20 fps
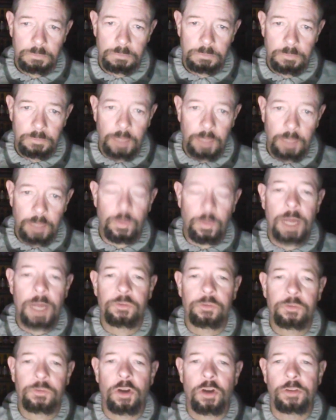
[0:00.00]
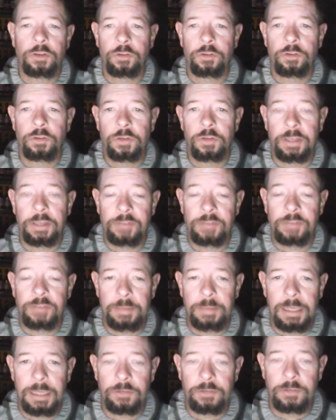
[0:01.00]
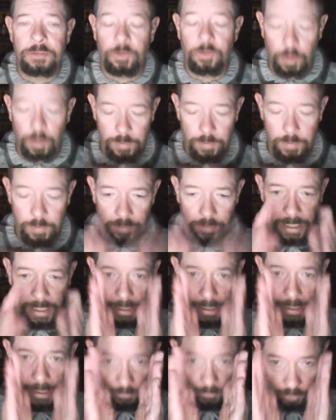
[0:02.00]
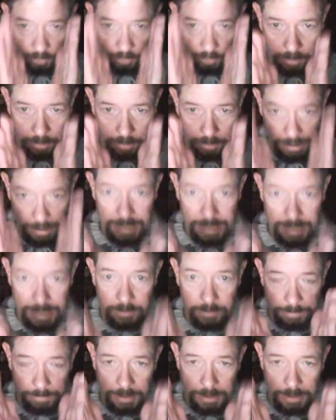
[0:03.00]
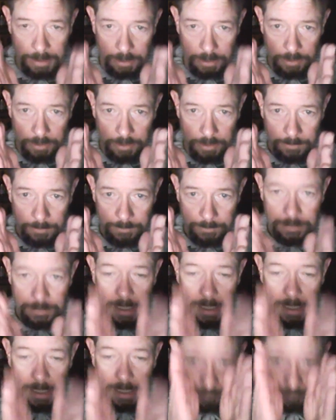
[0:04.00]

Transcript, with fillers: That's why I started to do the examinations where we would take a certain brand of beer and